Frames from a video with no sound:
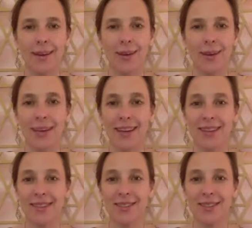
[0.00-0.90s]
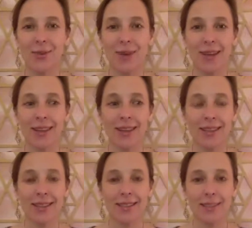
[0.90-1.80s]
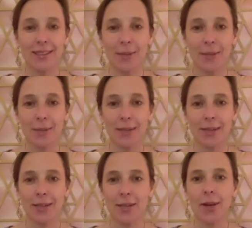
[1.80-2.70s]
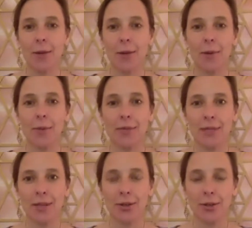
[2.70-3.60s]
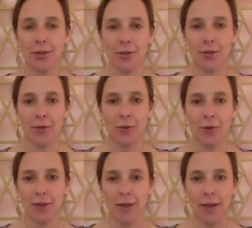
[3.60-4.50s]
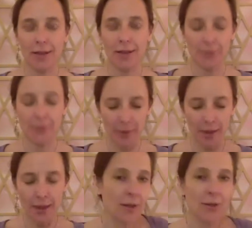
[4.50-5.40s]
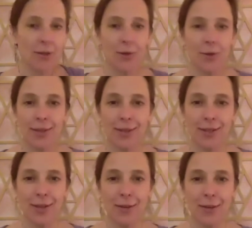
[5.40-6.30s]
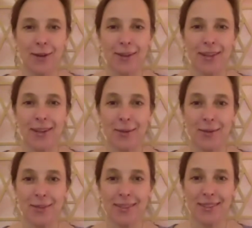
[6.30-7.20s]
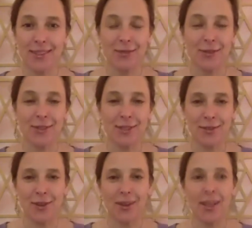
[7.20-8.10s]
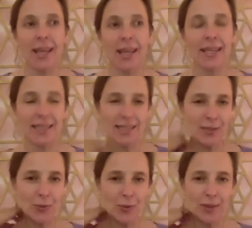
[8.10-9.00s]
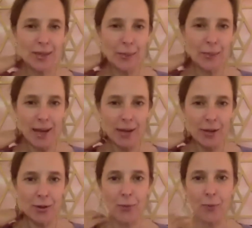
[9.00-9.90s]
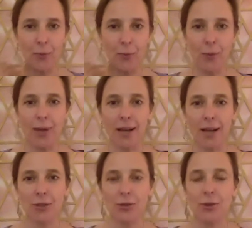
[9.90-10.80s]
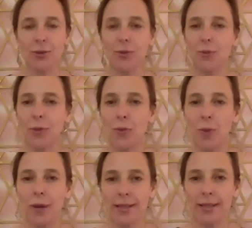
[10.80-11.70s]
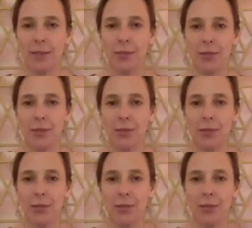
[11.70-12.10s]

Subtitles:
Okay, so I'd like to spend a minute and talk about materials for the class. So I want to talk about the compass, first of all. It doesn't really matter what kind you use, with one exception.